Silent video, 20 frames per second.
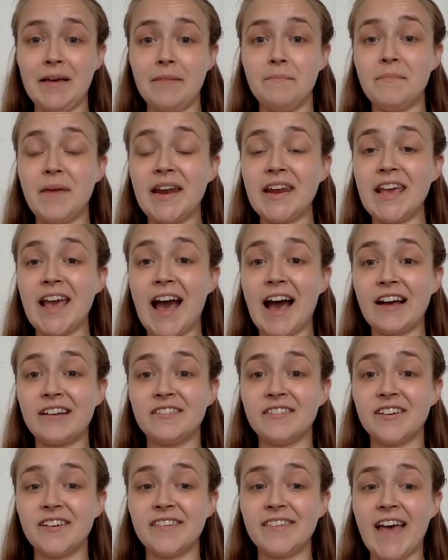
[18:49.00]
Many
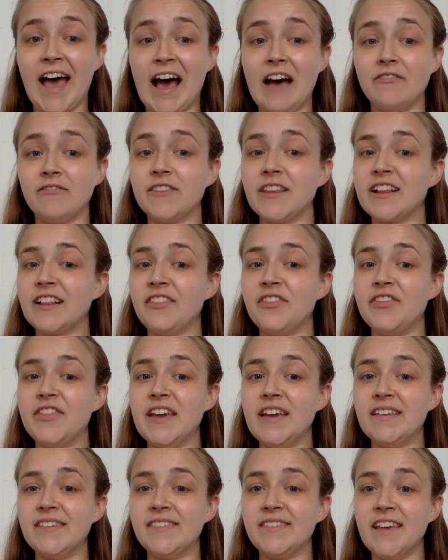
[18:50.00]
actors have little
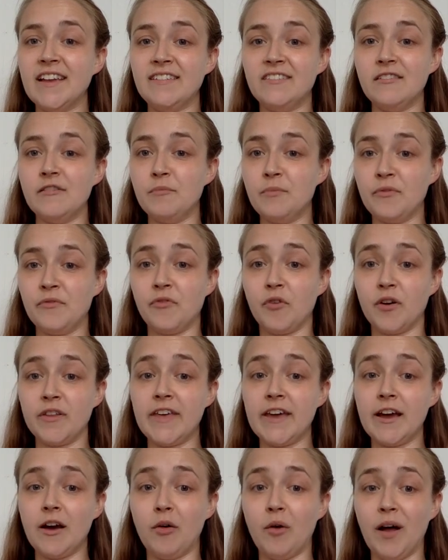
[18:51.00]
things they do before
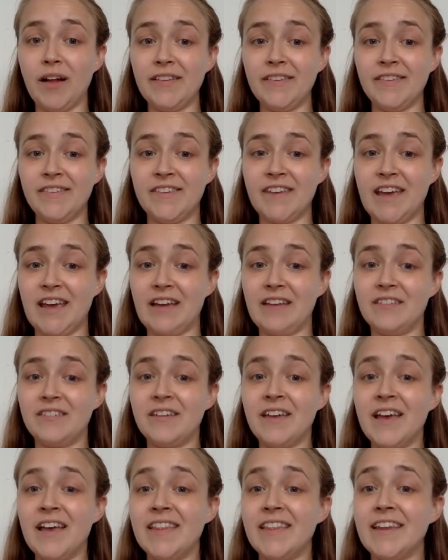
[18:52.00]
they go on
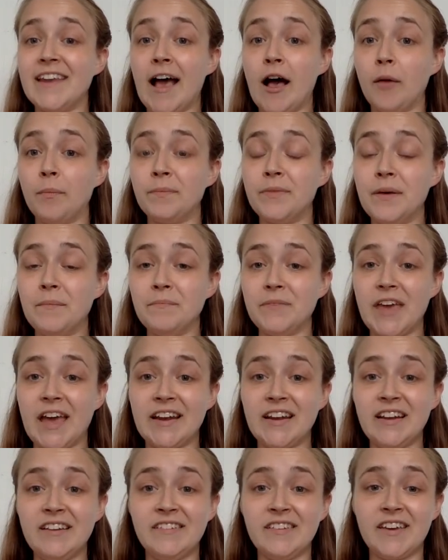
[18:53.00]
stage that help them
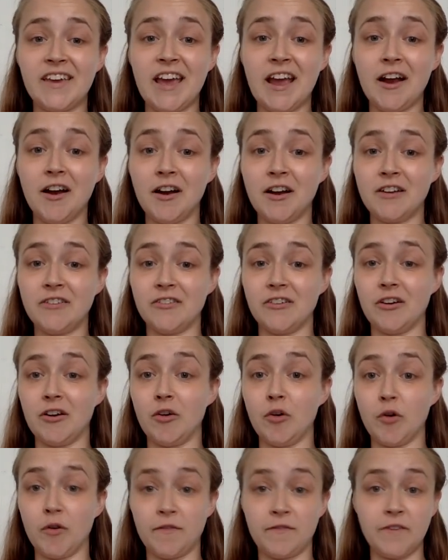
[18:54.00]
get into character
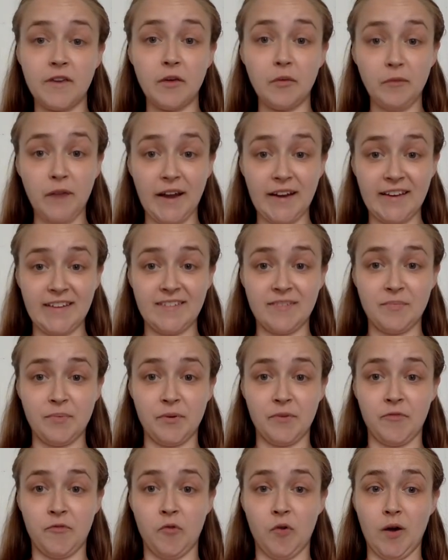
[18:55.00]
or feel ready to
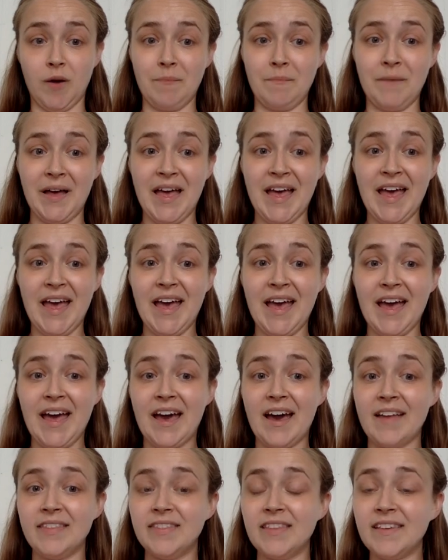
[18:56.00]
perform,
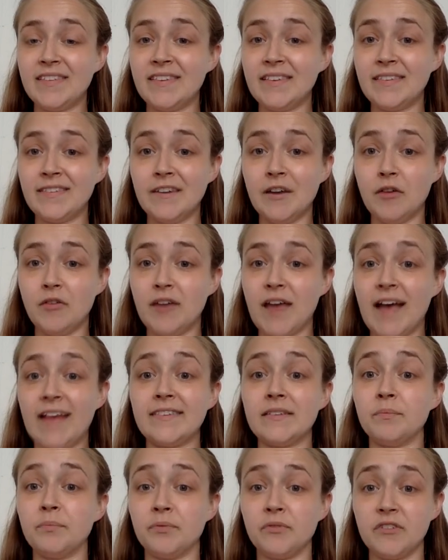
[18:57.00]
and this is known
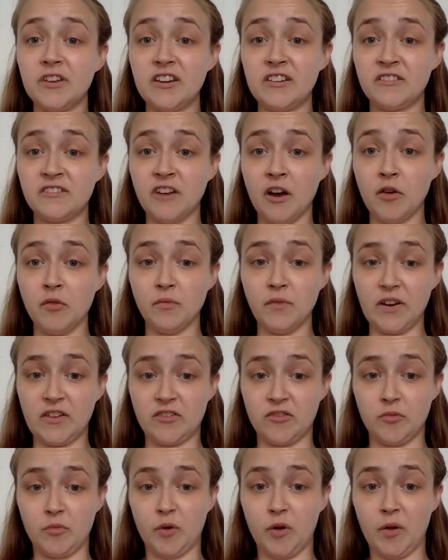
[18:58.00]
as a pre-show
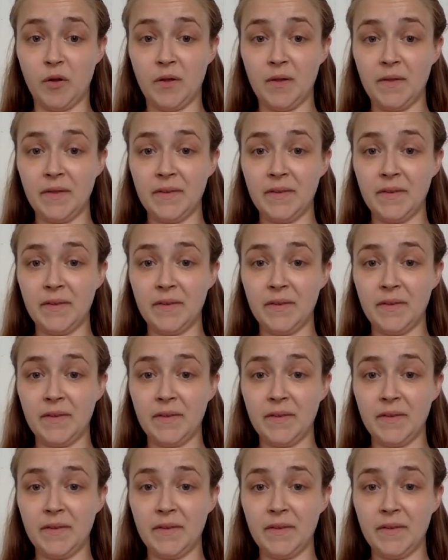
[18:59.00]
ritual.